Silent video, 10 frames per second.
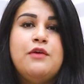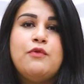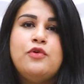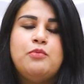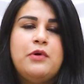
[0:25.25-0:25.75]
Of
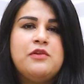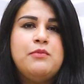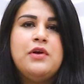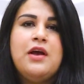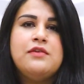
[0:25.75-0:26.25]
course, breast
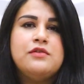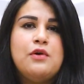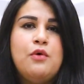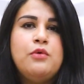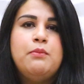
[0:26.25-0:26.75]
milk has its
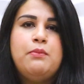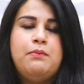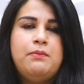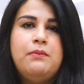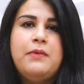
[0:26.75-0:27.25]
own
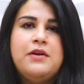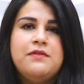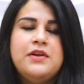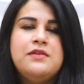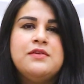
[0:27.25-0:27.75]

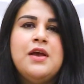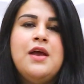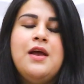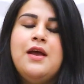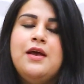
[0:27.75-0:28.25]
benefits
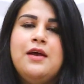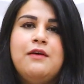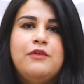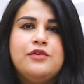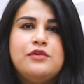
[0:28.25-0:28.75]

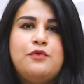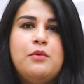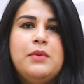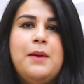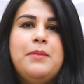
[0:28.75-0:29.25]
versus
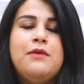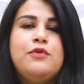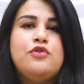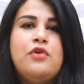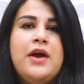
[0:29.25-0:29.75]
formula, but if
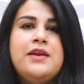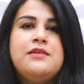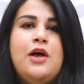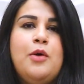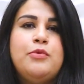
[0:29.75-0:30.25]
you're trying
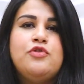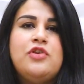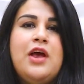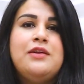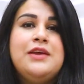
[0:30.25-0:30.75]
to help your
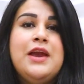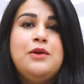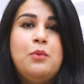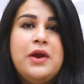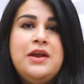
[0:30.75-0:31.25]
child
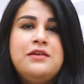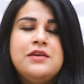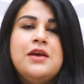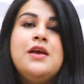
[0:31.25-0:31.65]
gain weight,